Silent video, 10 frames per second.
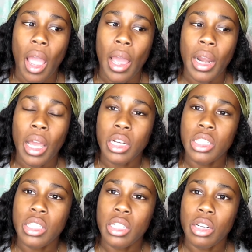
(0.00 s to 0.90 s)
And I
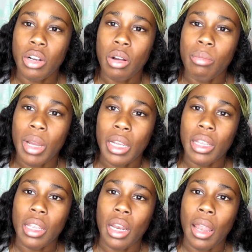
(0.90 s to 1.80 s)
just see her come back
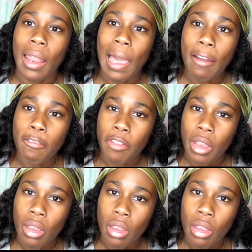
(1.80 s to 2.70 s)
in
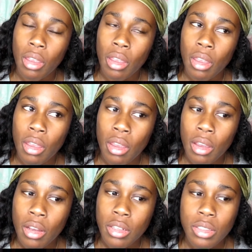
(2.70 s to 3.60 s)
laughing.
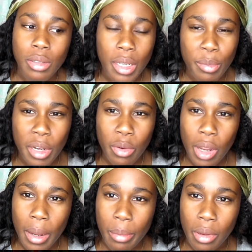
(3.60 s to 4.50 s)
So, I'm like, mommy, what
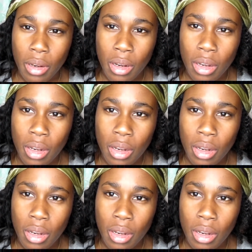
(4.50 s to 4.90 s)
happened?